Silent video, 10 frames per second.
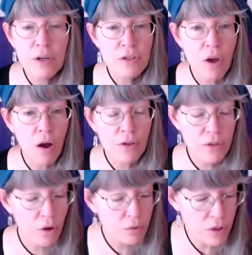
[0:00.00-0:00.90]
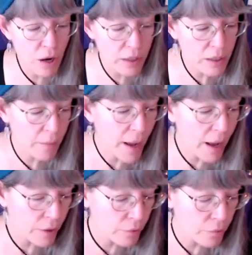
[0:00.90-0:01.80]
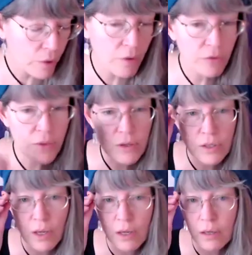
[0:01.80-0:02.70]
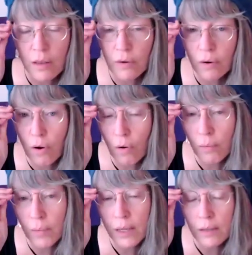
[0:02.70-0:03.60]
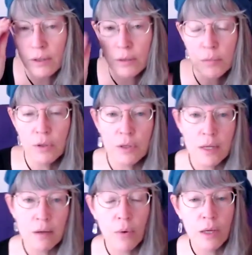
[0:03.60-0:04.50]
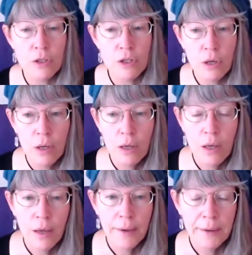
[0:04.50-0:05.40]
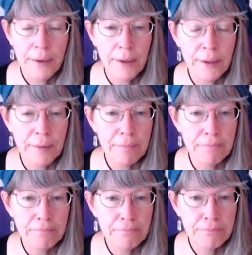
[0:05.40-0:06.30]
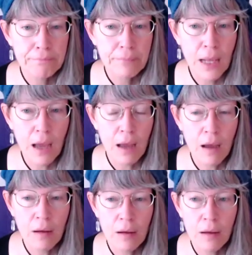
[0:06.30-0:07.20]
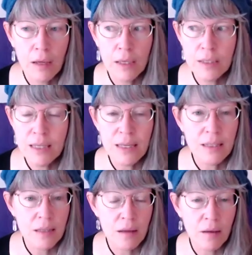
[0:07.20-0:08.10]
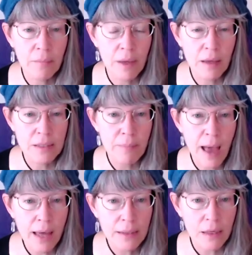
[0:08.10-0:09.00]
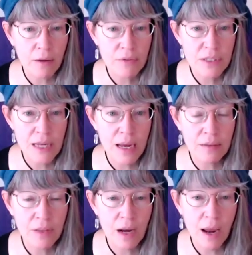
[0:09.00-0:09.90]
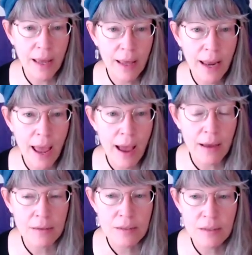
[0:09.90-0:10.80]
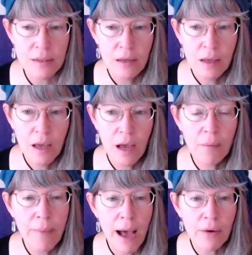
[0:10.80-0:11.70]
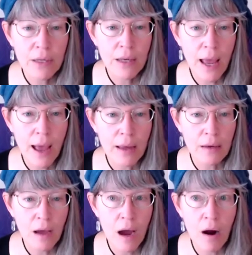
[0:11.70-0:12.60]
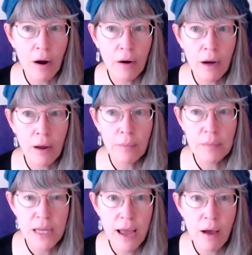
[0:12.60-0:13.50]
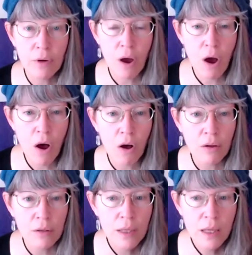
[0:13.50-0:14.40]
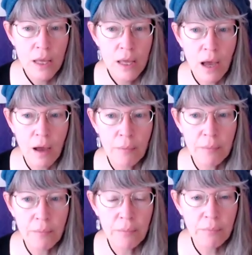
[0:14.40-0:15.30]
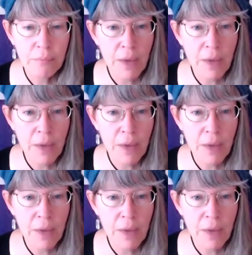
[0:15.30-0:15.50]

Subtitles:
There's also, talking about a roof, there's another home in the community which um, is in as bad enough state that I had asked about it at our town hall. Um,